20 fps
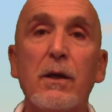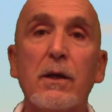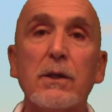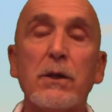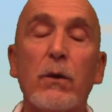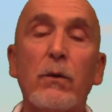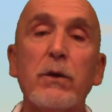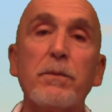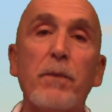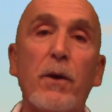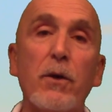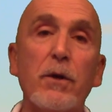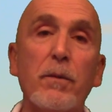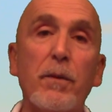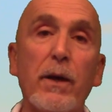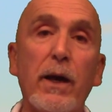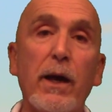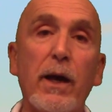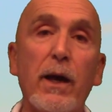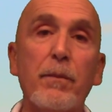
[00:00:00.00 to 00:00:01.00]
So we spoke
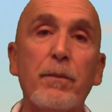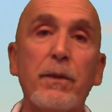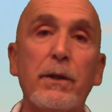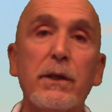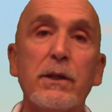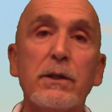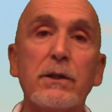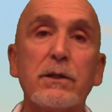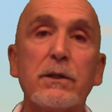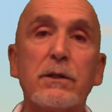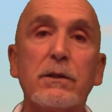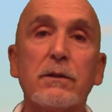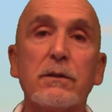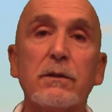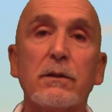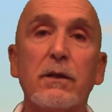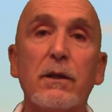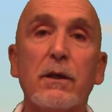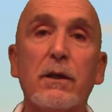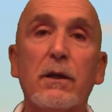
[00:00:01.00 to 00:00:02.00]
about happiness.
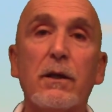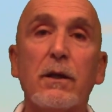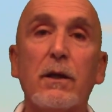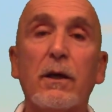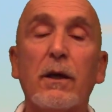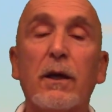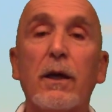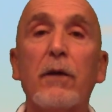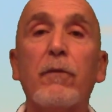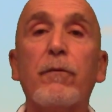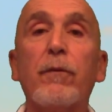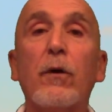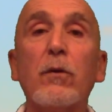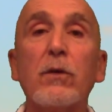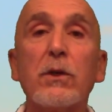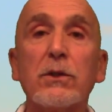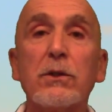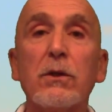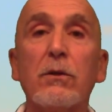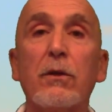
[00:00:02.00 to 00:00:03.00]
He
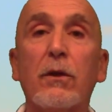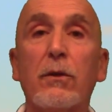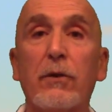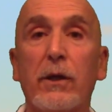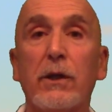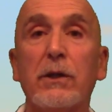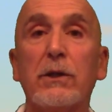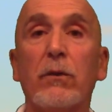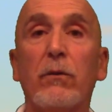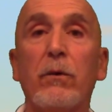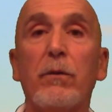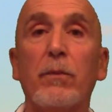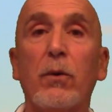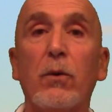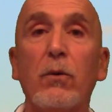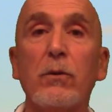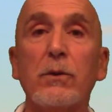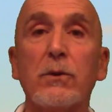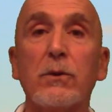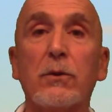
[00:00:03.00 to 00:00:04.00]
focused on the things that were
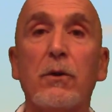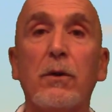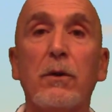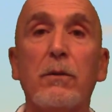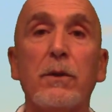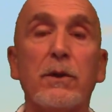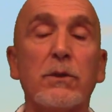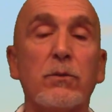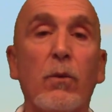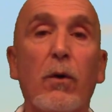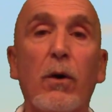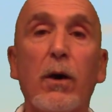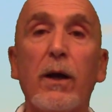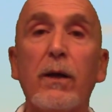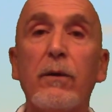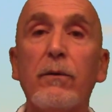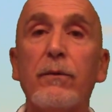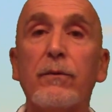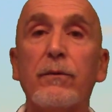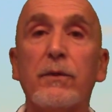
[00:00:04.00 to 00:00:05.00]
important to him, his
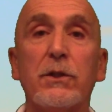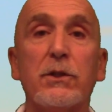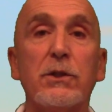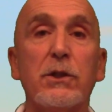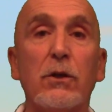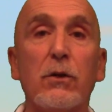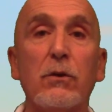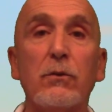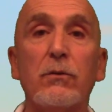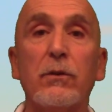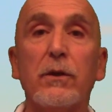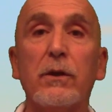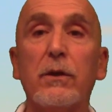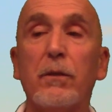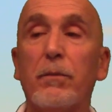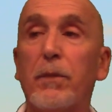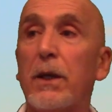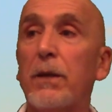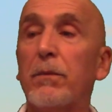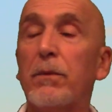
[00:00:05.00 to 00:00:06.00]
wife, his children,
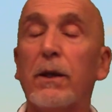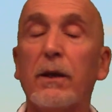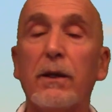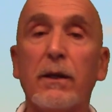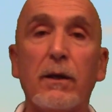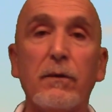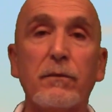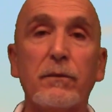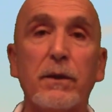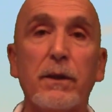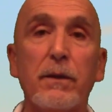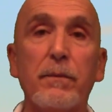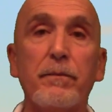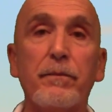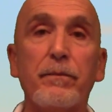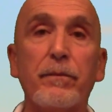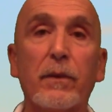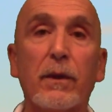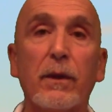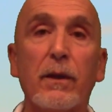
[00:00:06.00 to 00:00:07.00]
the people that loved
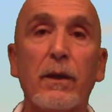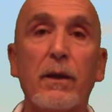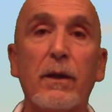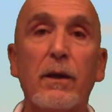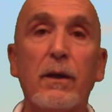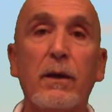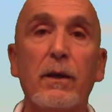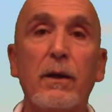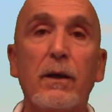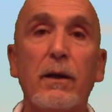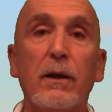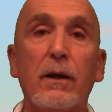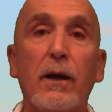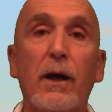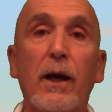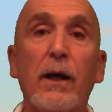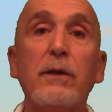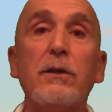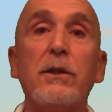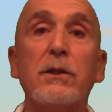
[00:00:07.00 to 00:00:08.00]
him.
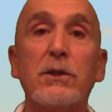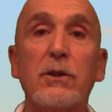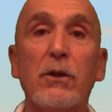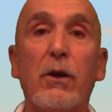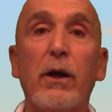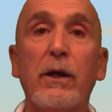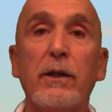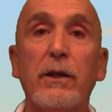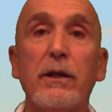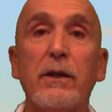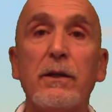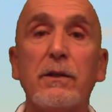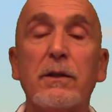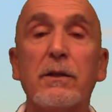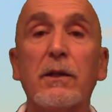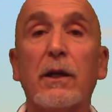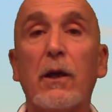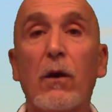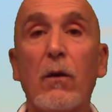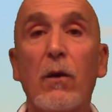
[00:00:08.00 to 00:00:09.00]
And he decided
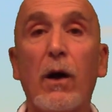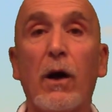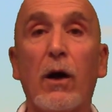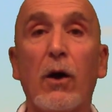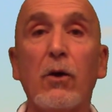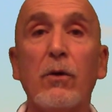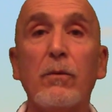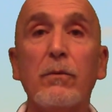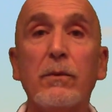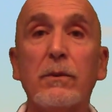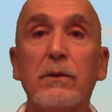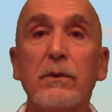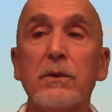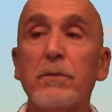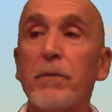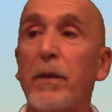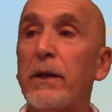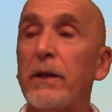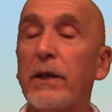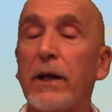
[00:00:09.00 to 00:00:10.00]
to go home,
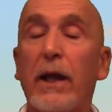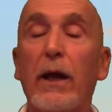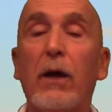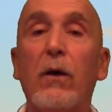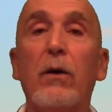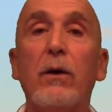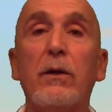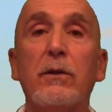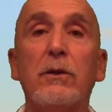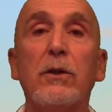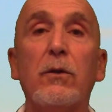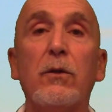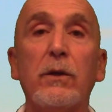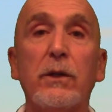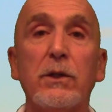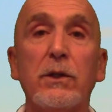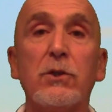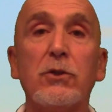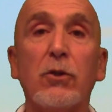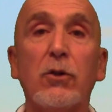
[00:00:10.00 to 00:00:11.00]
spend an hour
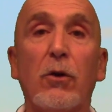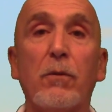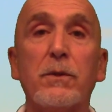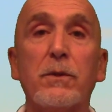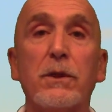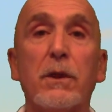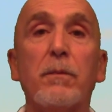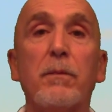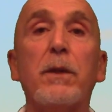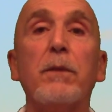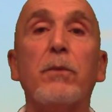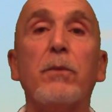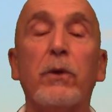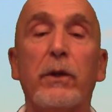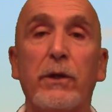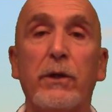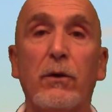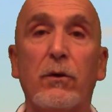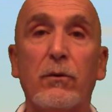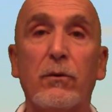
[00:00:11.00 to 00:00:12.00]
doing these jobs that had been
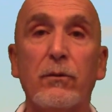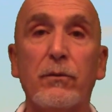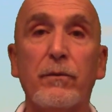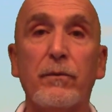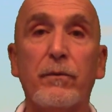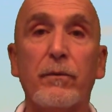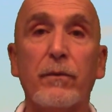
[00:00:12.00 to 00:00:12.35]
putting off.